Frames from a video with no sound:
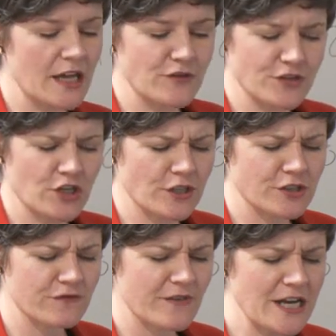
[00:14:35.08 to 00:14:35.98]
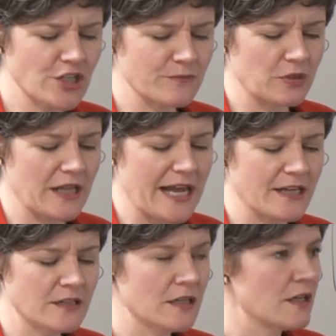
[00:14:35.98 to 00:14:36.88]
if there's a conservation
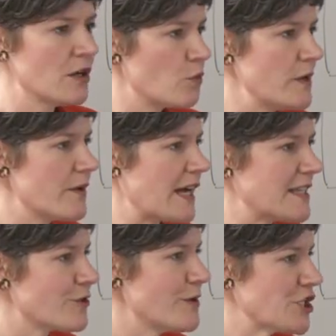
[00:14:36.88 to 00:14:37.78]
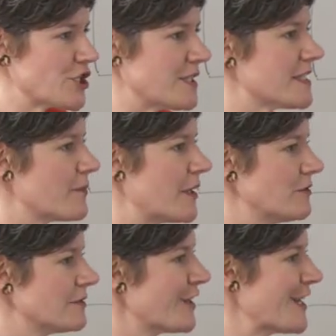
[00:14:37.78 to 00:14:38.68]
plan, we would ask questions
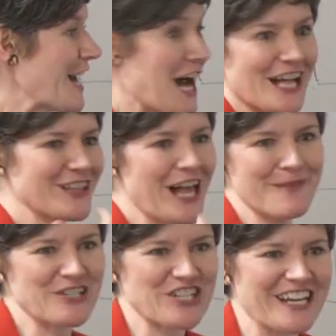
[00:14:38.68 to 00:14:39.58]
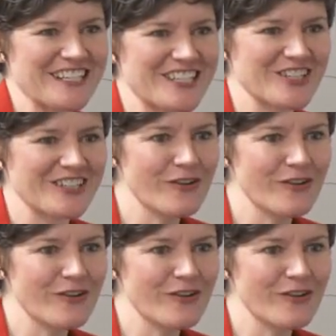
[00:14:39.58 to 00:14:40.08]
about climate change.